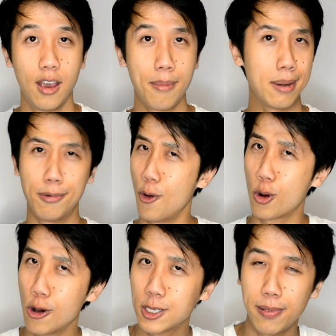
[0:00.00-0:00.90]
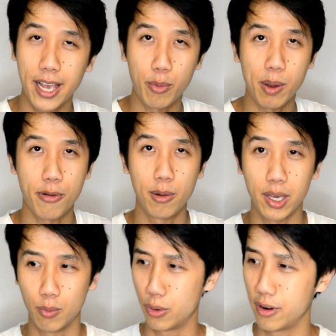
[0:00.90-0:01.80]
I mean, before cosplay, we probably
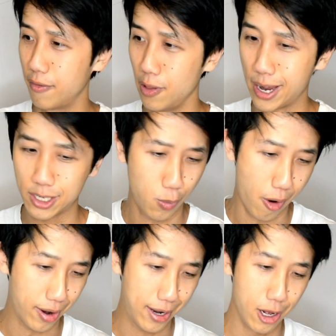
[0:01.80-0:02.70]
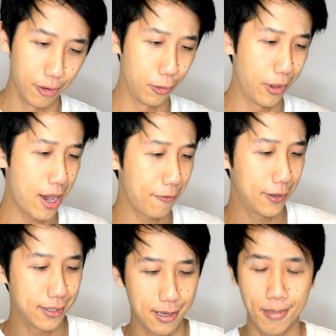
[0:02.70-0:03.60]
wouldn't have liked wearing colorful
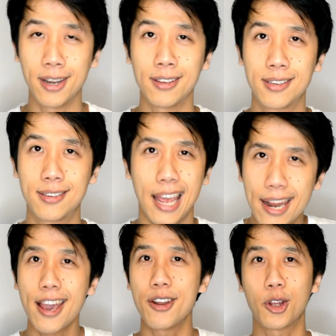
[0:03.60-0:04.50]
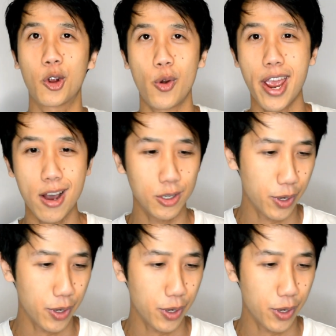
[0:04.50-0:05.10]
outfits that made us stand out in a crowd.